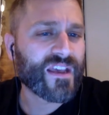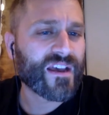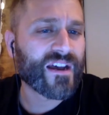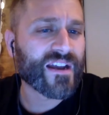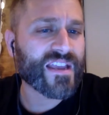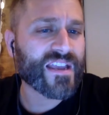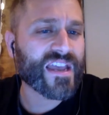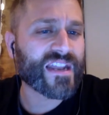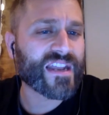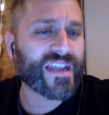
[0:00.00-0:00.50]

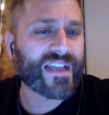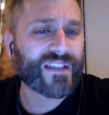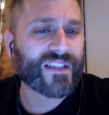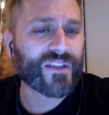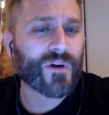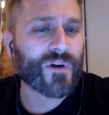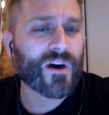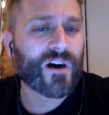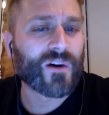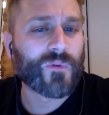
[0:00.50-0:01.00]
Again, hello
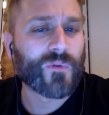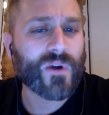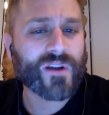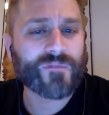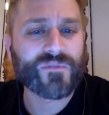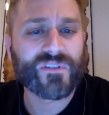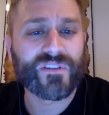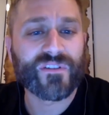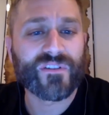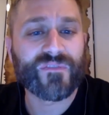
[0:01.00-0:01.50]
all. Welcome
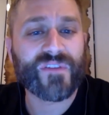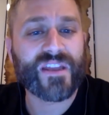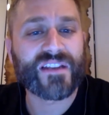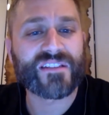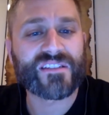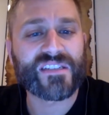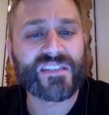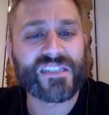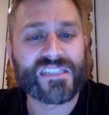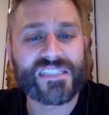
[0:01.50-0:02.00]
to the
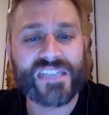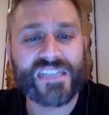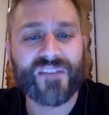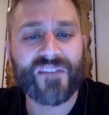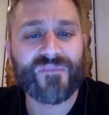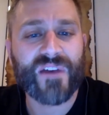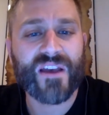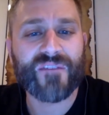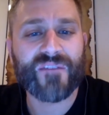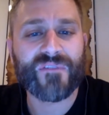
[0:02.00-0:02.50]
Fantasy and
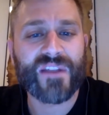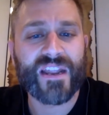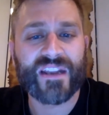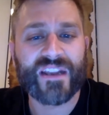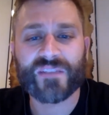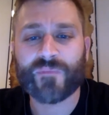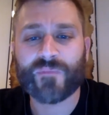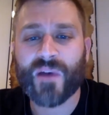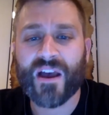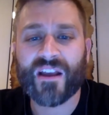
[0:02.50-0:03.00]
Sci-Fi
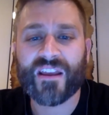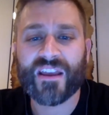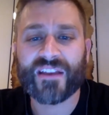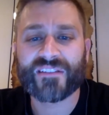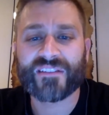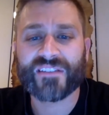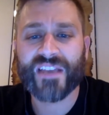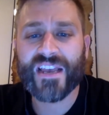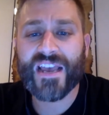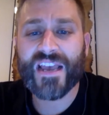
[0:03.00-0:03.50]
Fanatics
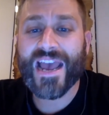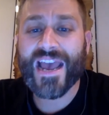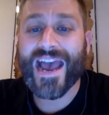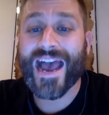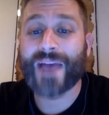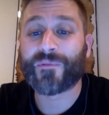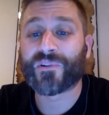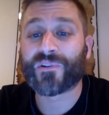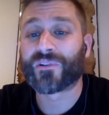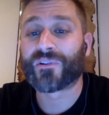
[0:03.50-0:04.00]
podcast.
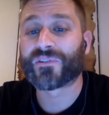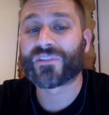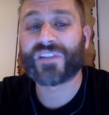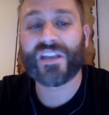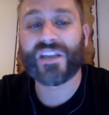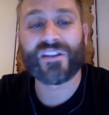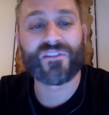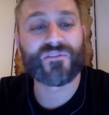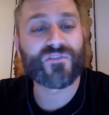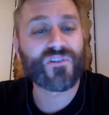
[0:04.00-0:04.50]
I'm your host
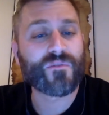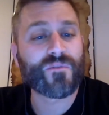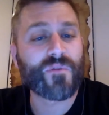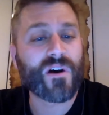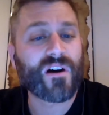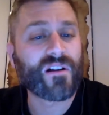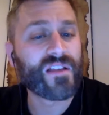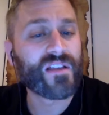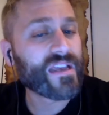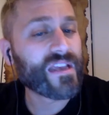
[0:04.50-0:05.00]
Daniel
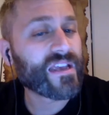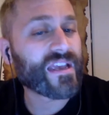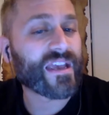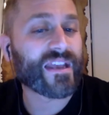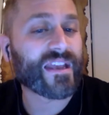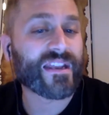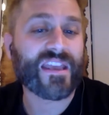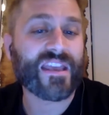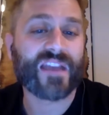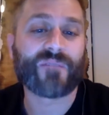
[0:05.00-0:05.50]
Kubal,
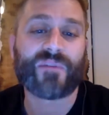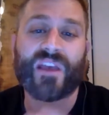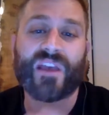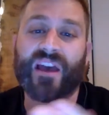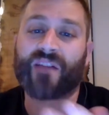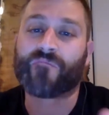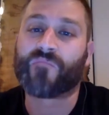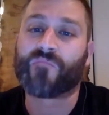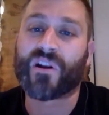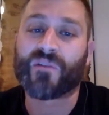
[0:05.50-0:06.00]
and again we
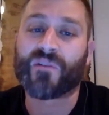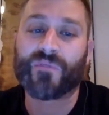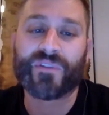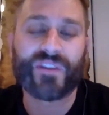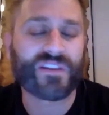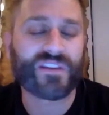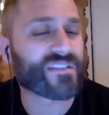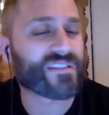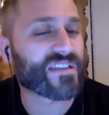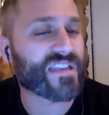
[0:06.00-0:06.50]
have Mark with
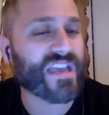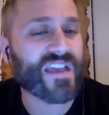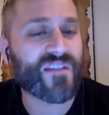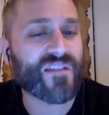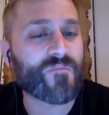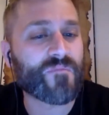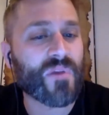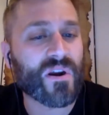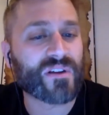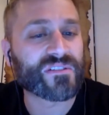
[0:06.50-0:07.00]
us
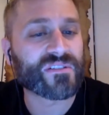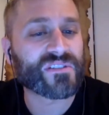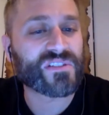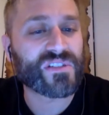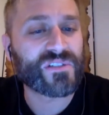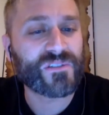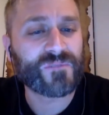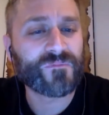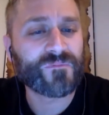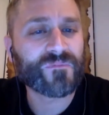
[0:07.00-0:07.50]
again, part
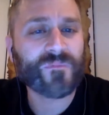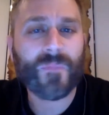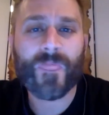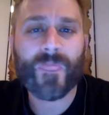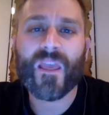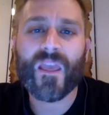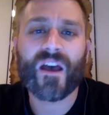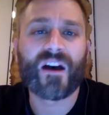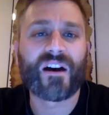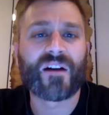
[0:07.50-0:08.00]
two.
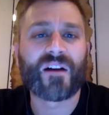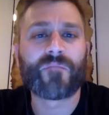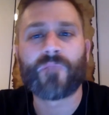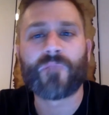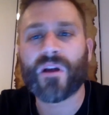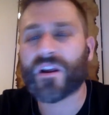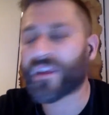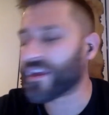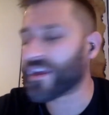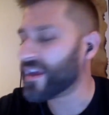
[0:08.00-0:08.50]
Um,
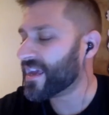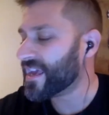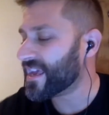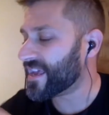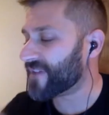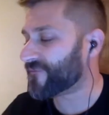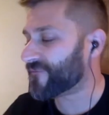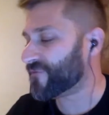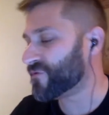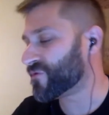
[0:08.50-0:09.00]
Mark,
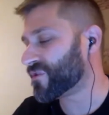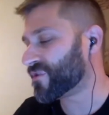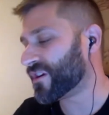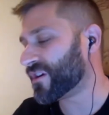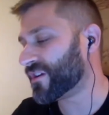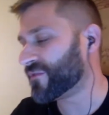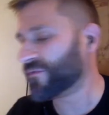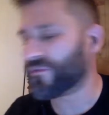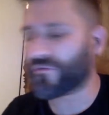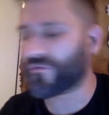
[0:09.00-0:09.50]
if you
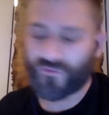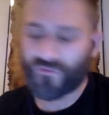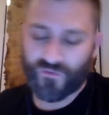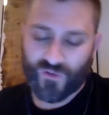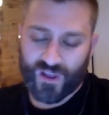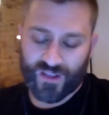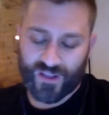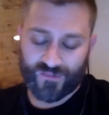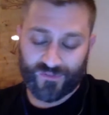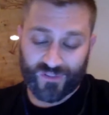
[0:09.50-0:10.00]
could,
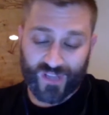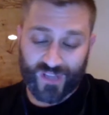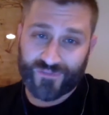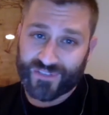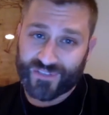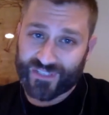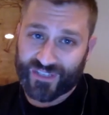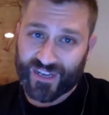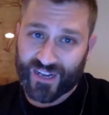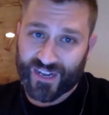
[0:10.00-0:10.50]
I'd love
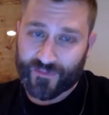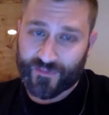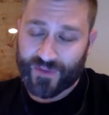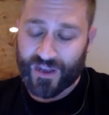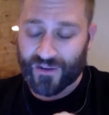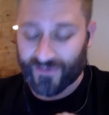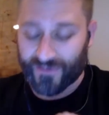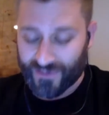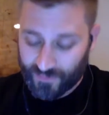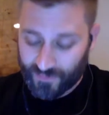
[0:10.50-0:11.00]
to talk
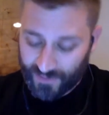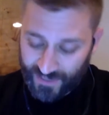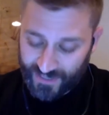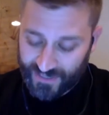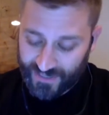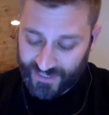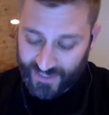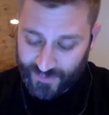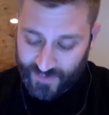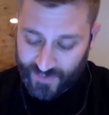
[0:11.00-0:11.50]
about the blood of
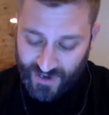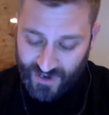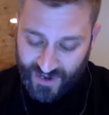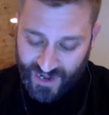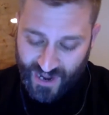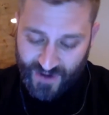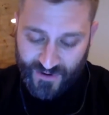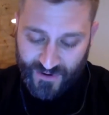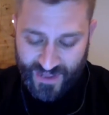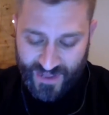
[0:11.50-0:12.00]
the spear
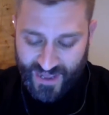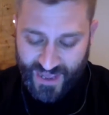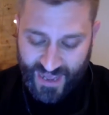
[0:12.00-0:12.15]
now.